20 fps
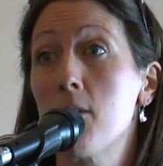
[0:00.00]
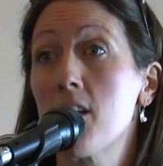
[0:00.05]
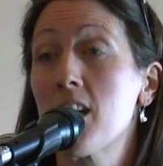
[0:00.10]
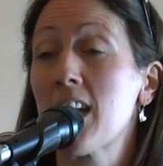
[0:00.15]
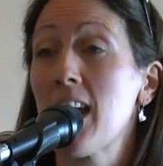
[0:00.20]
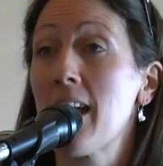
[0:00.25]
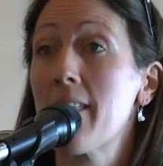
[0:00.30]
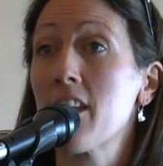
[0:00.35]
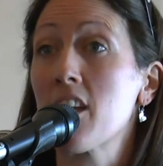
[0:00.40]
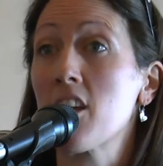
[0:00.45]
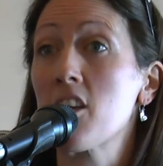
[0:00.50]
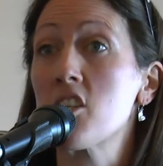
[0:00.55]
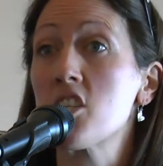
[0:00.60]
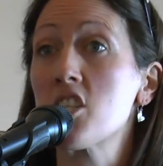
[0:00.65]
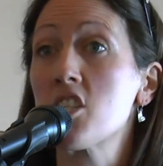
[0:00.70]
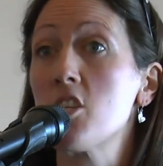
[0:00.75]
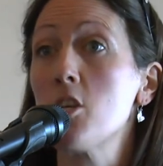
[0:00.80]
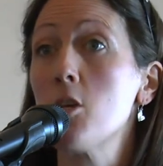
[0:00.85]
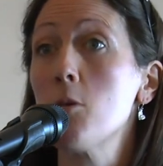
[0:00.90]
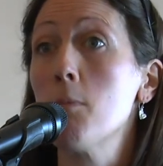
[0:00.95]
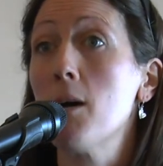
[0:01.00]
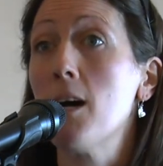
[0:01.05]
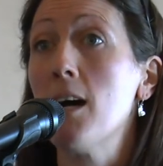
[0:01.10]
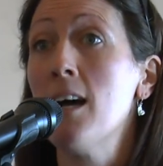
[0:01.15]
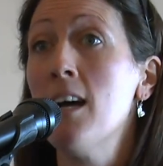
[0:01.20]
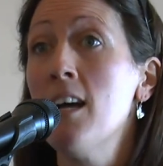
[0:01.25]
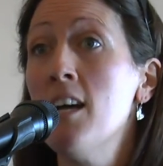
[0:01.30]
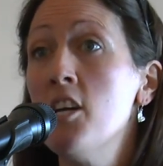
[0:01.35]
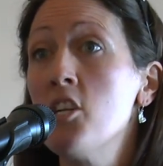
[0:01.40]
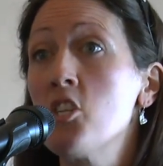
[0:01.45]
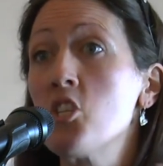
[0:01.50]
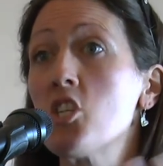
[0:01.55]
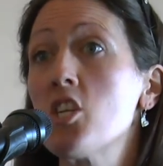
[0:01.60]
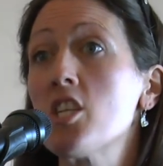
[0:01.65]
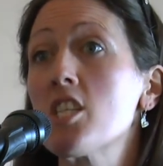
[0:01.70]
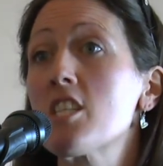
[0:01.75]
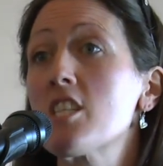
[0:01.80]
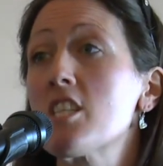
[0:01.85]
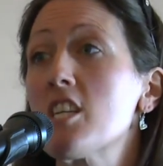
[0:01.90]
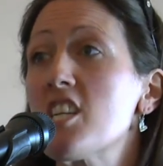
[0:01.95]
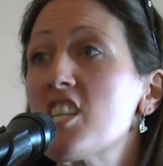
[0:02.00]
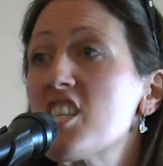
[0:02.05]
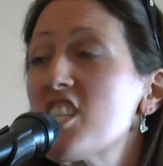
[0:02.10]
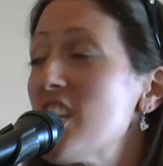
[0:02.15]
But again, the consumer just